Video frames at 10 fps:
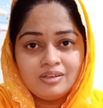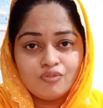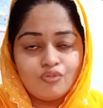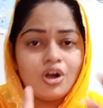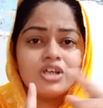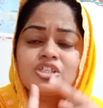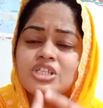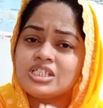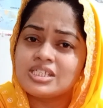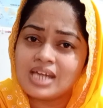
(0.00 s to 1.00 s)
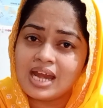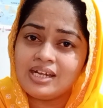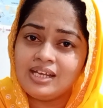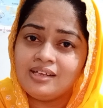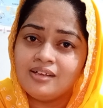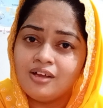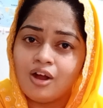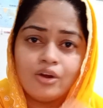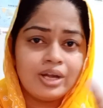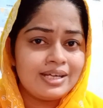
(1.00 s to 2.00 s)
Was she standing
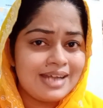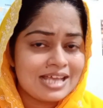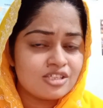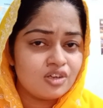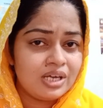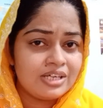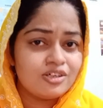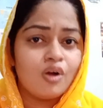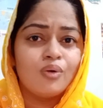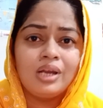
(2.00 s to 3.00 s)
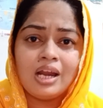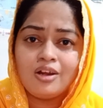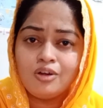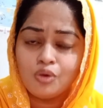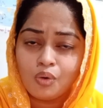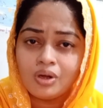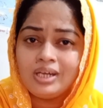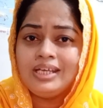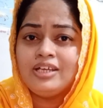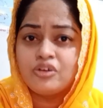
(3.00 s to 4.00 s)
on a desolate, on a
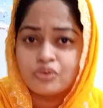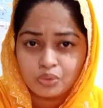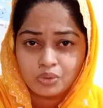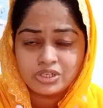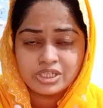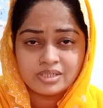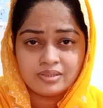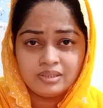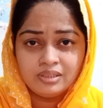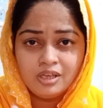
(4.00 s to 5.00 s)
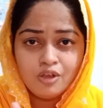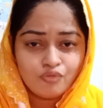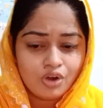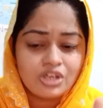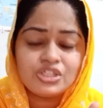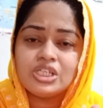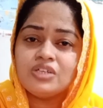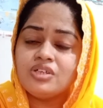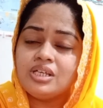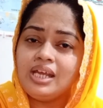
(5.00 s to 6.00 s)
lonely road? Was
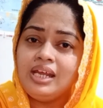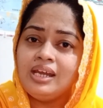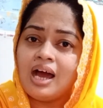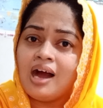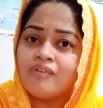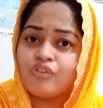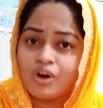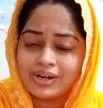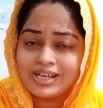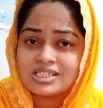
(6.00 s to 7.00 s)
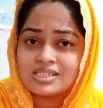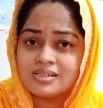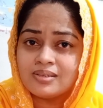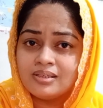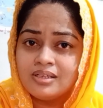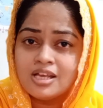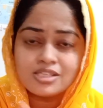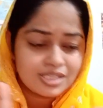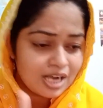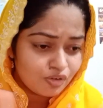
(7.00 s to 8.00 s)
she in a forest
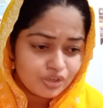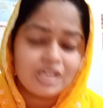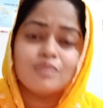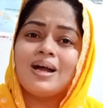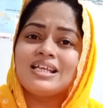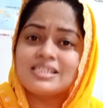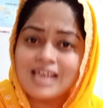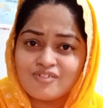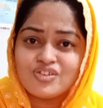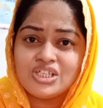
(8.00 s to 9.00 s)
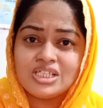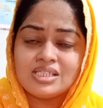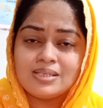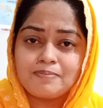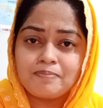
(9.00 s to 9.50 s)
surrounded by savages?